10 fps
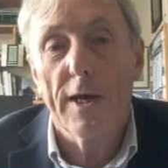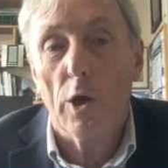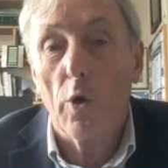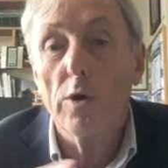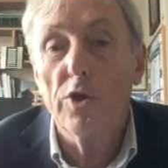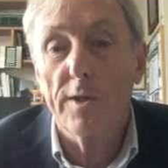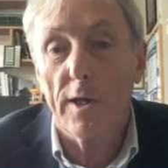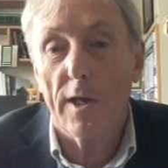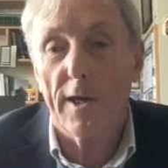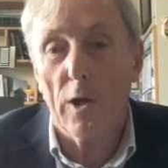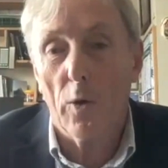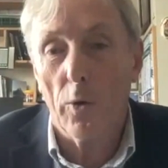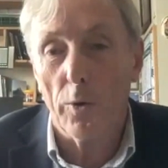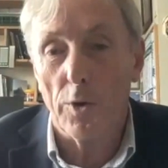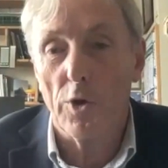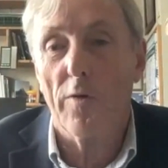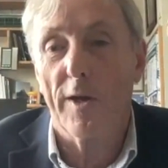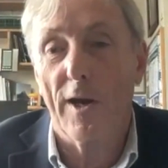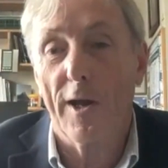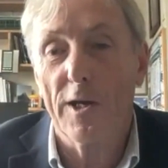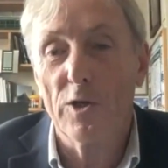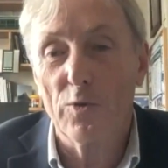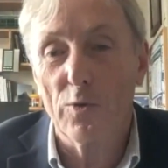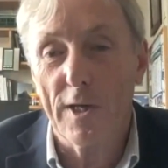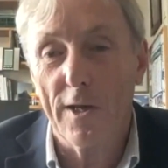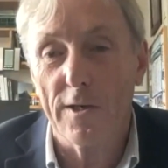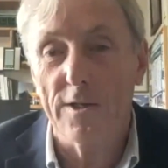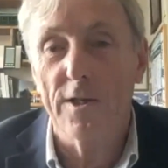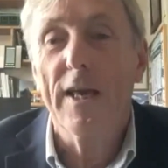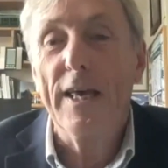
And could you delegate laws that allowed your delegate